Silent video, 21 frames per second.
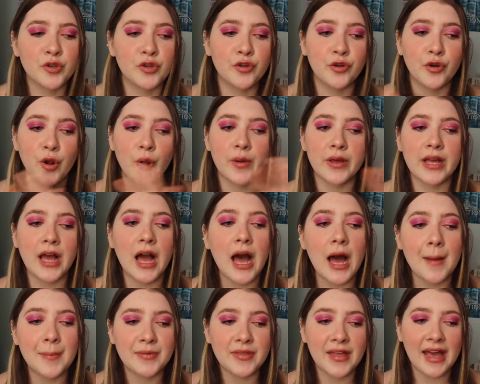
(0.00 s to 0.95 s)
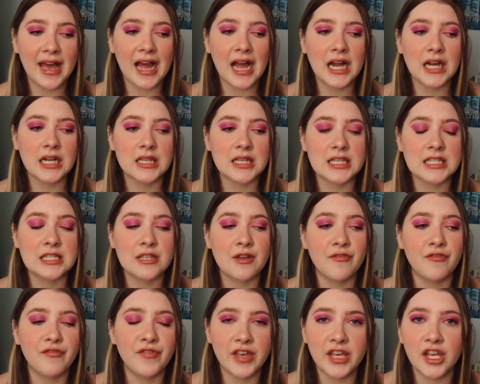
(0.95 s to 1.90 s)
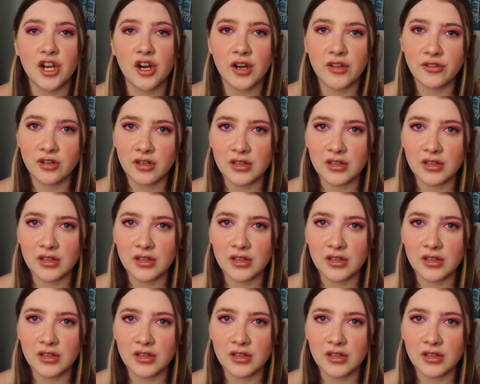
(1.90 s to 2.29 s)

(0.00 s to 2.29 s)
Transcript: Growing up, they had this figure in